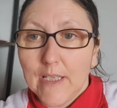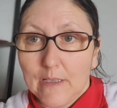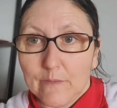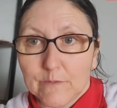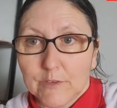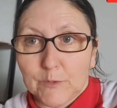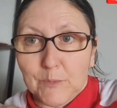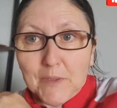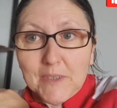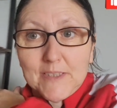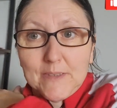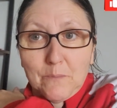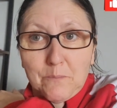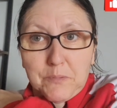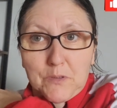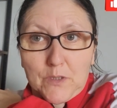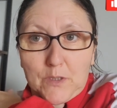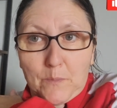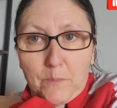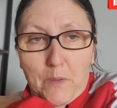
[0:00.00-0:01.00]
I'm surprised I
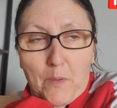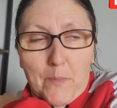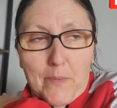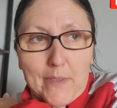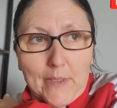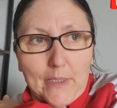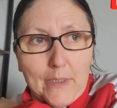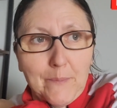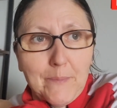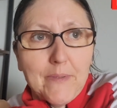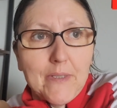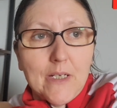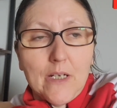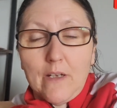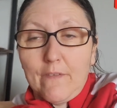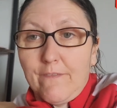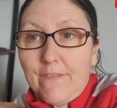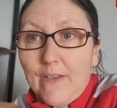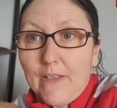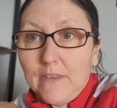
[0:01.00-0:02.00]
broke a blooming limb yet. I
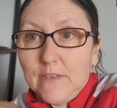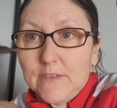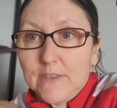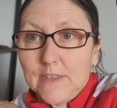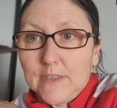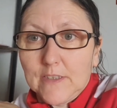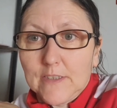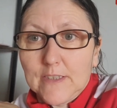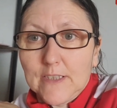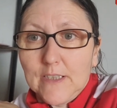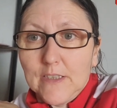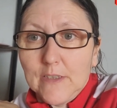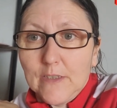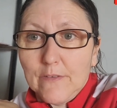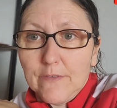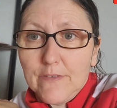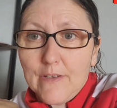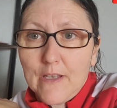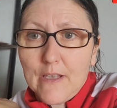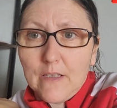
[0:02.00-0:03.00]
fell, did I tell you I
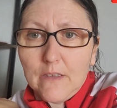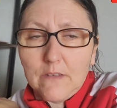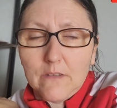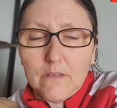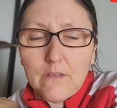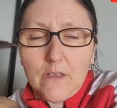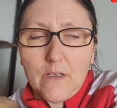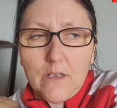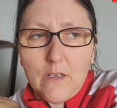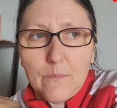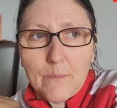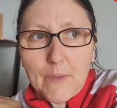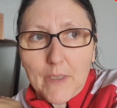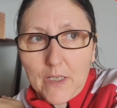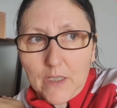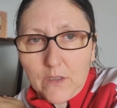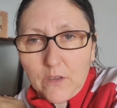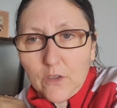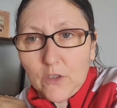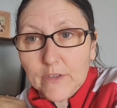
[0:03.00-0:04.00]
fell? Oh
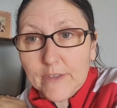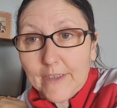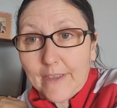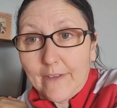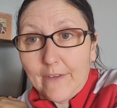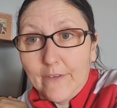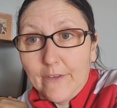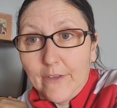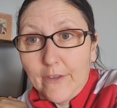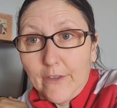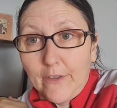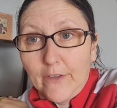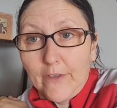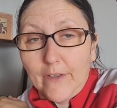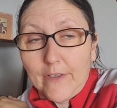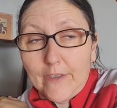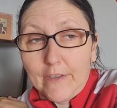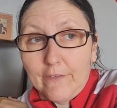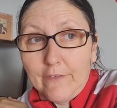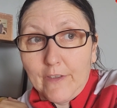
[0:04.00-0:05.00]
my Lord, that hurt,
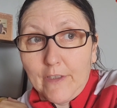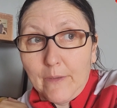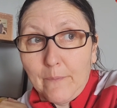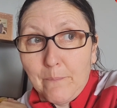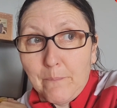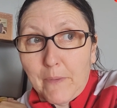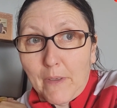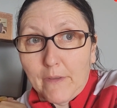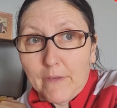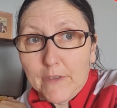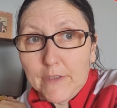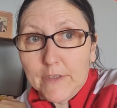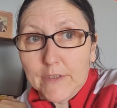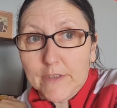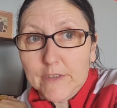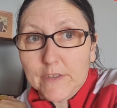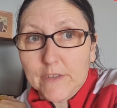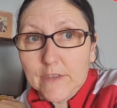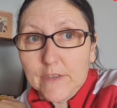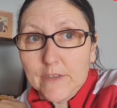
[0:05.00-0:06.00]
and I felt
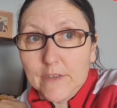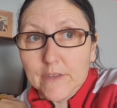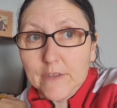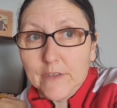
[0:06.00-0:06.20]
embarrassed.